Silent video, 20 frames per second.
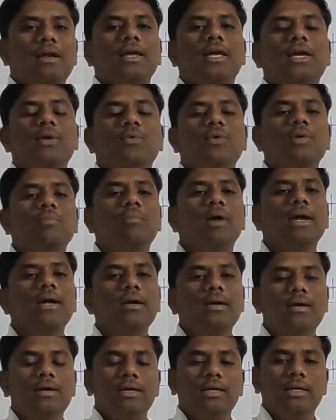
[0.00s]
are given by
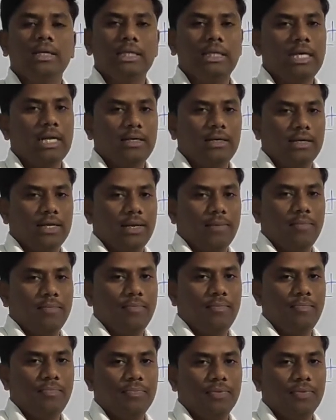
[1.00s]
data type.